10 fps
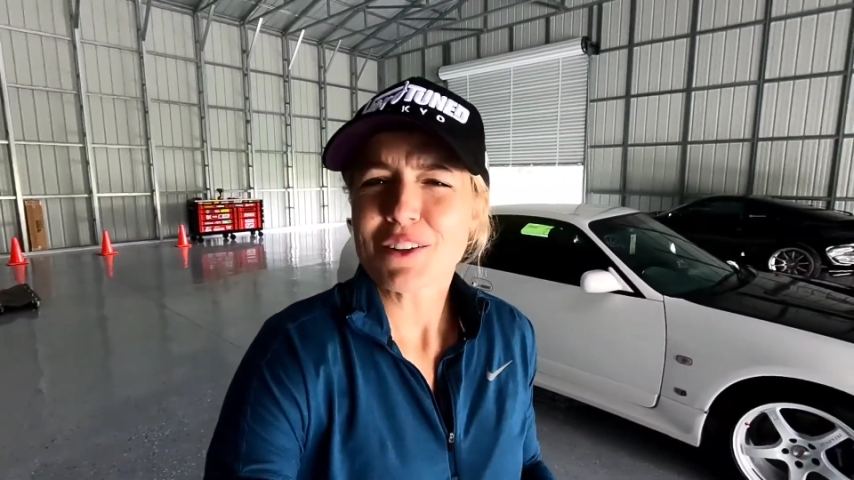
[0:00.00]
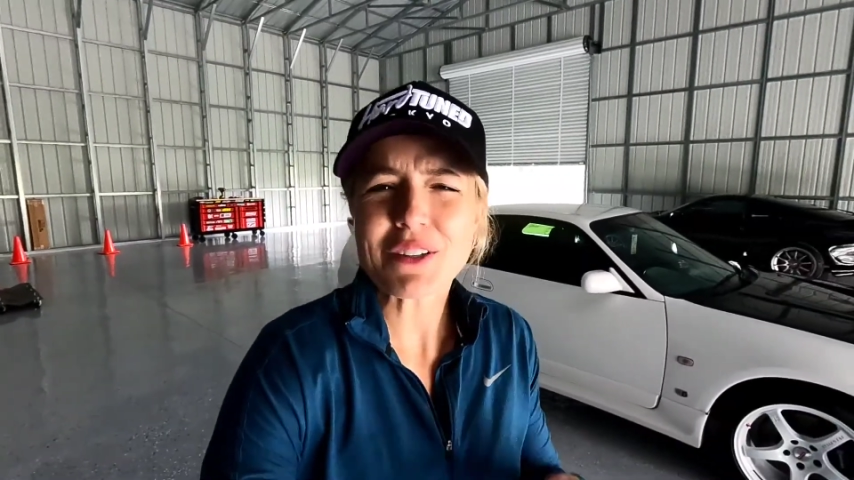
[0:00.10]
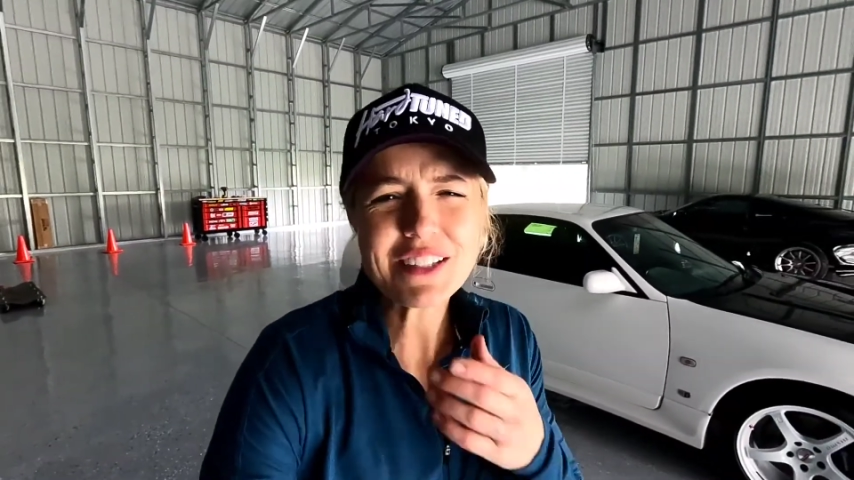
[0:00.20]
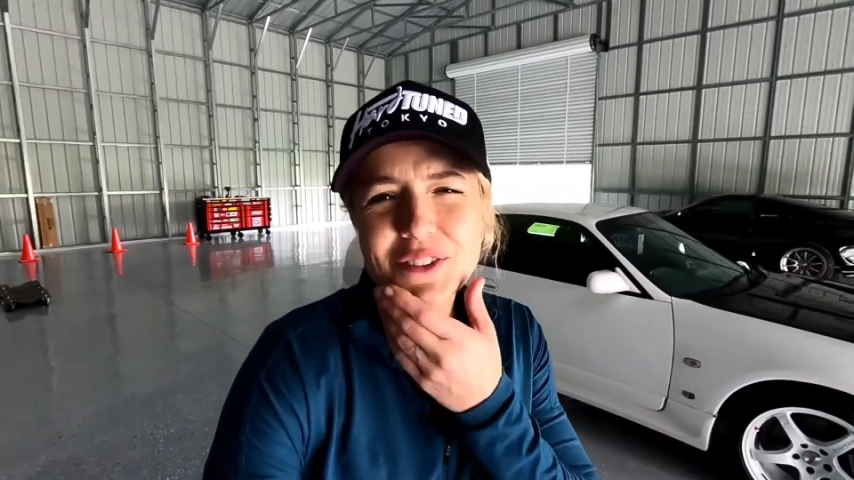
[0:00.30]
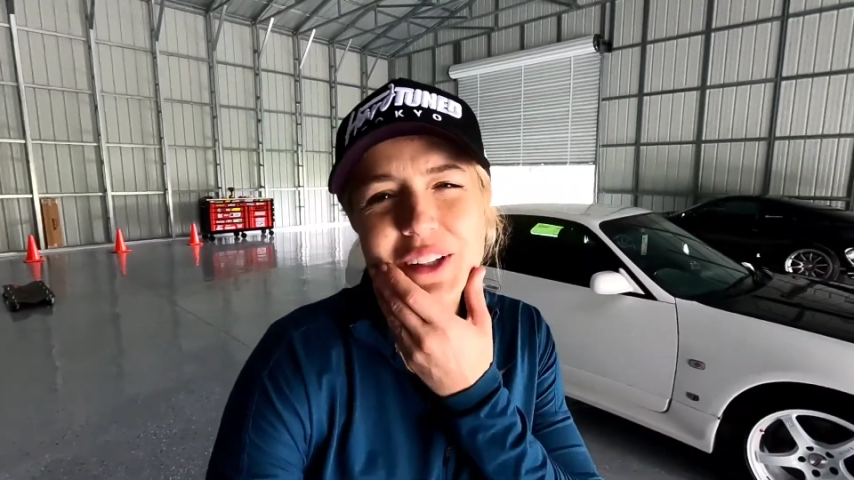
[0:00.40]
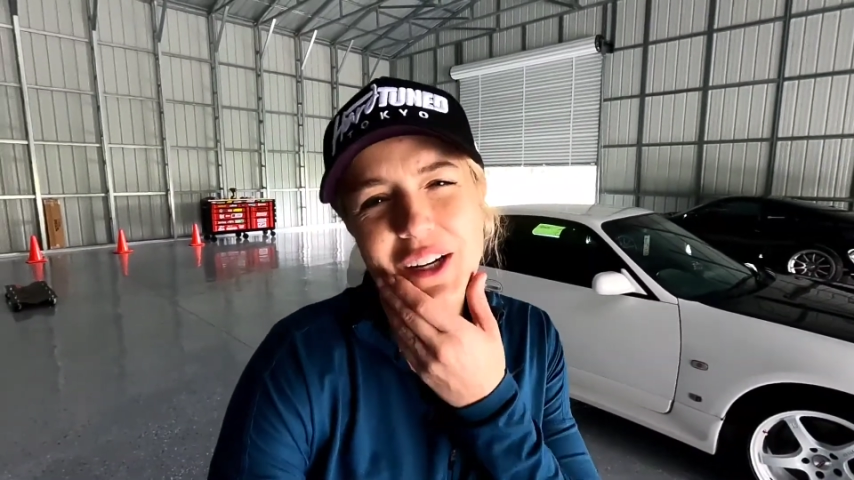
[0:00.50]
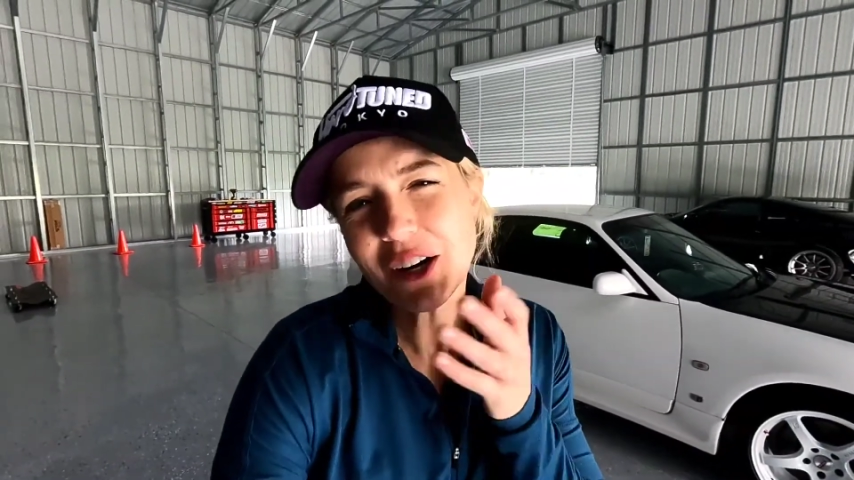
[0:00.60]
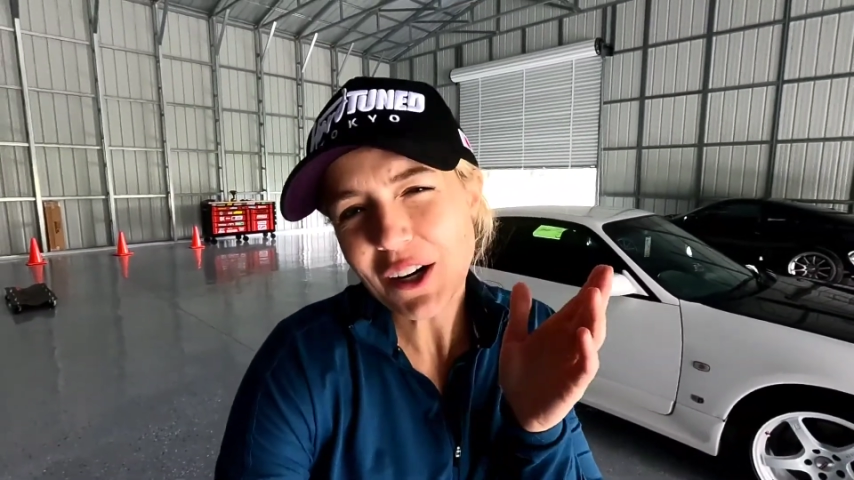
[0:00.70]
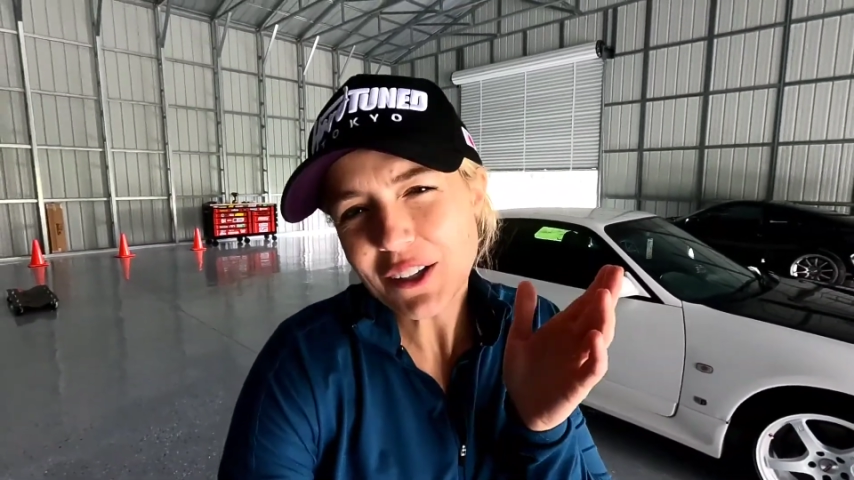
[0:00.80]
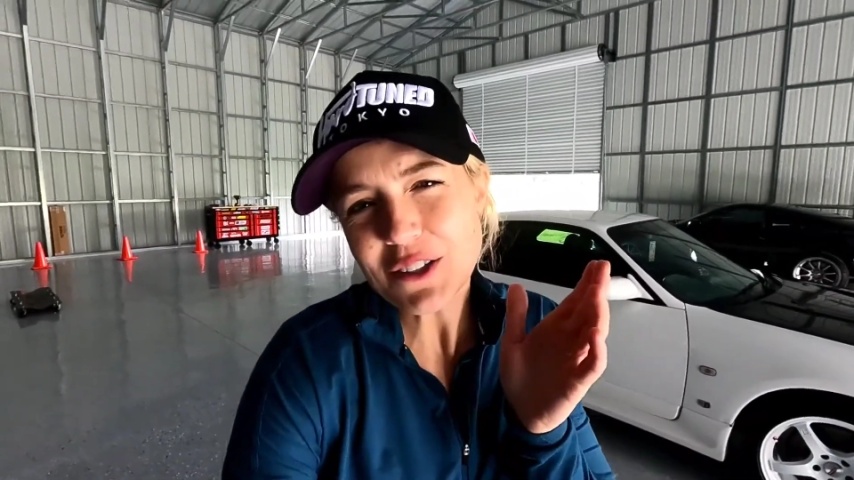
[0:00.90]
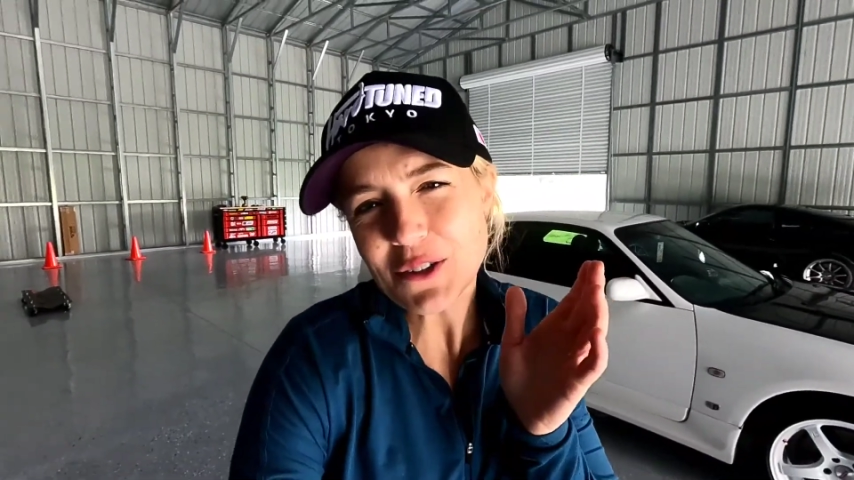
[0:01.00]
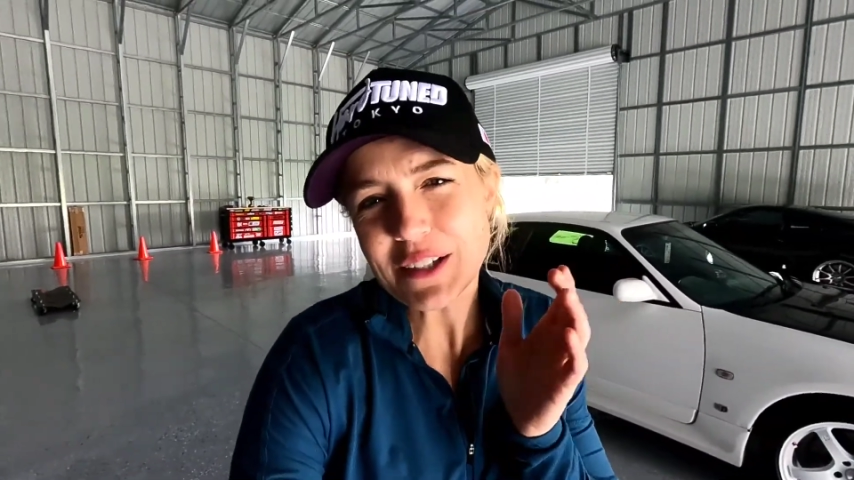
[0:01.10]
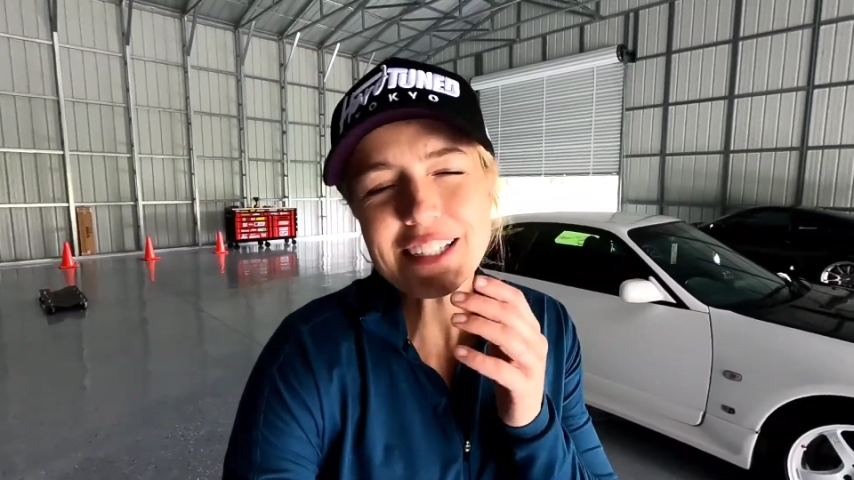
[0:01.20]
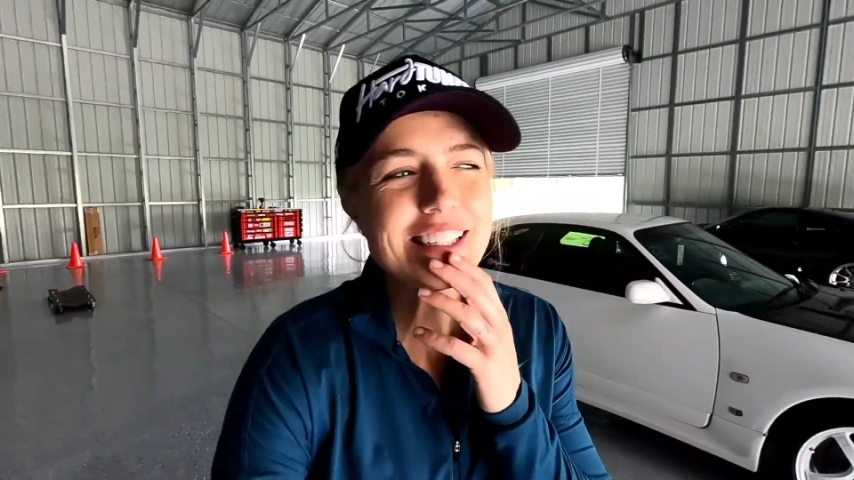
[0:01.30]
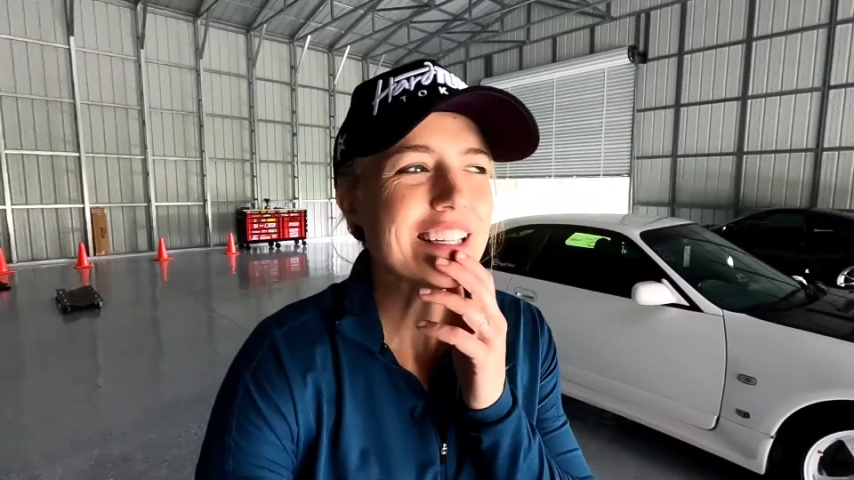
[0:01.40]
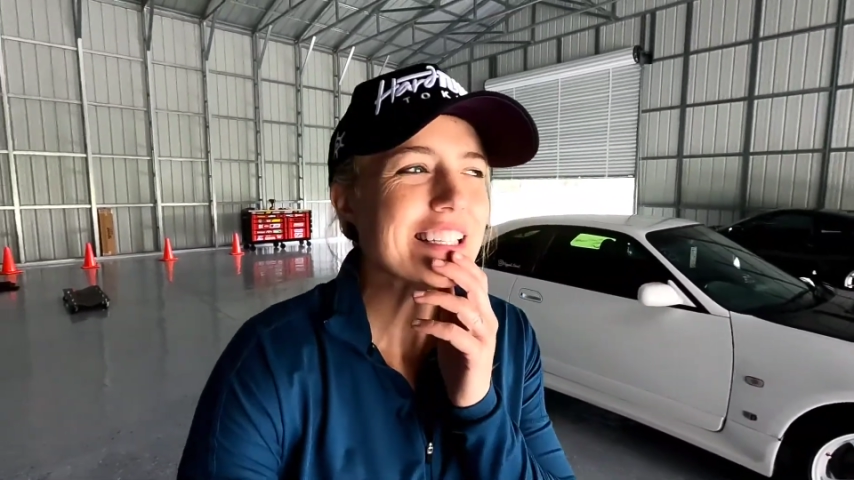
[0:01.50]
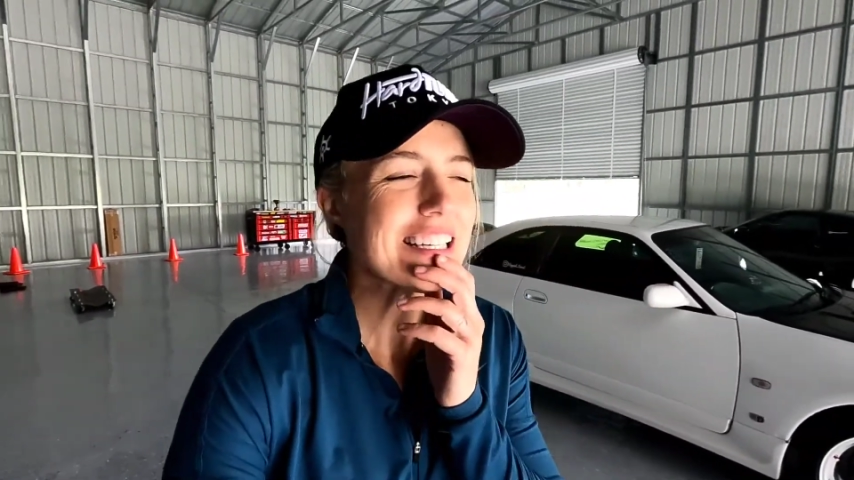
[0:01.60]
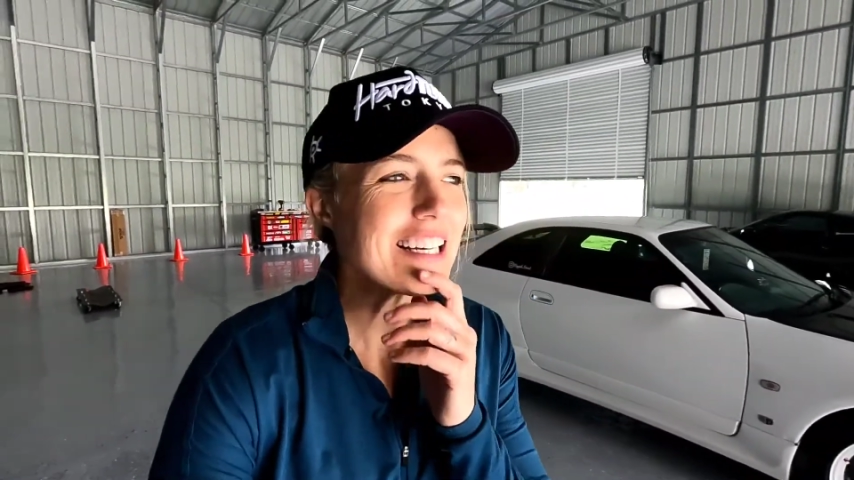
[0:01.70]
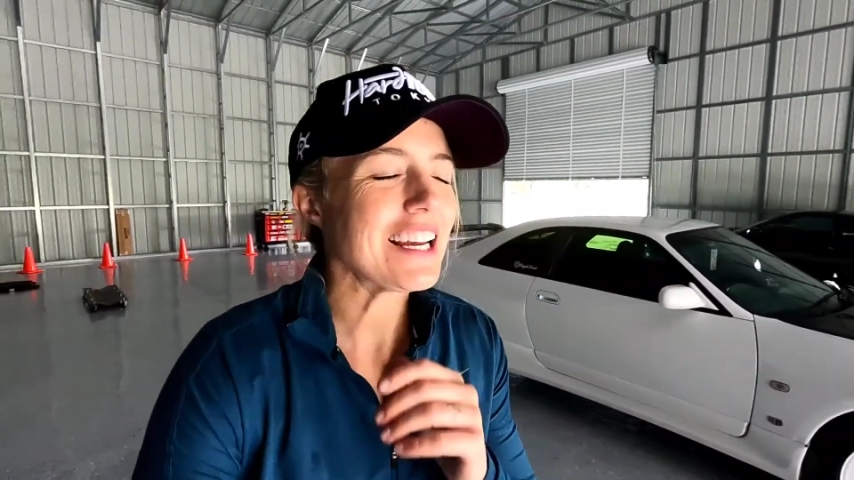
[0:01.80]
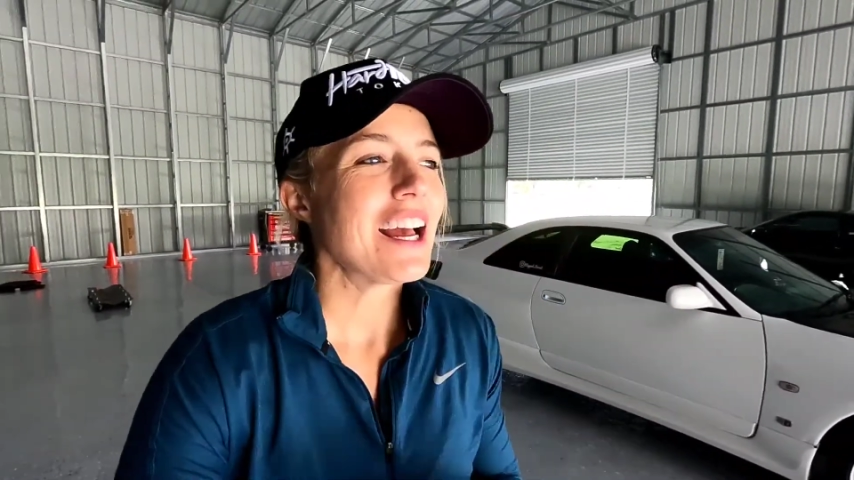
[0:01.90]
wasn't really a hard choice, I'll
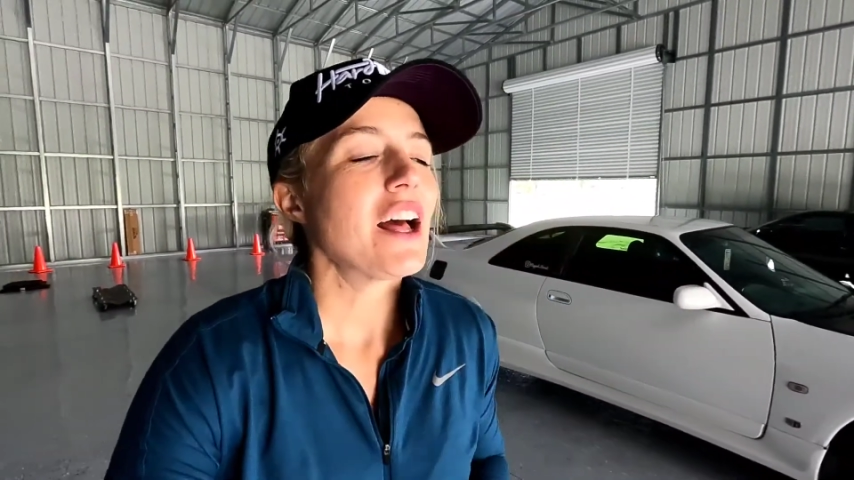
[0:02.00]
say.